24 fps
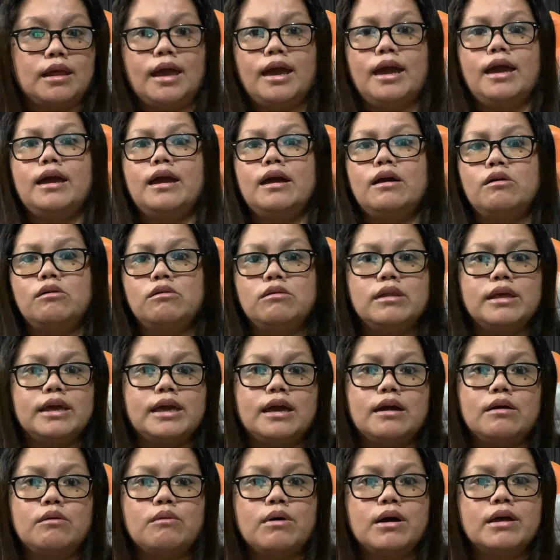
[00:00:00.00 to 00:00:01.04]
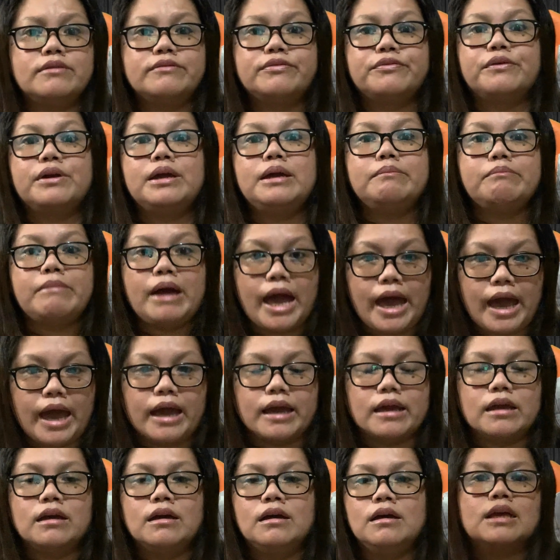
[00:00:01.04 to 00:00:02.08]
hey, I only get one free
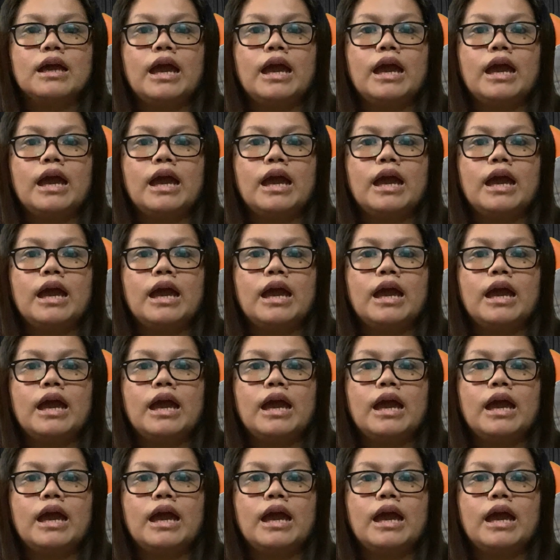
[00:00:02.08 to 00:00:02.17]
bag,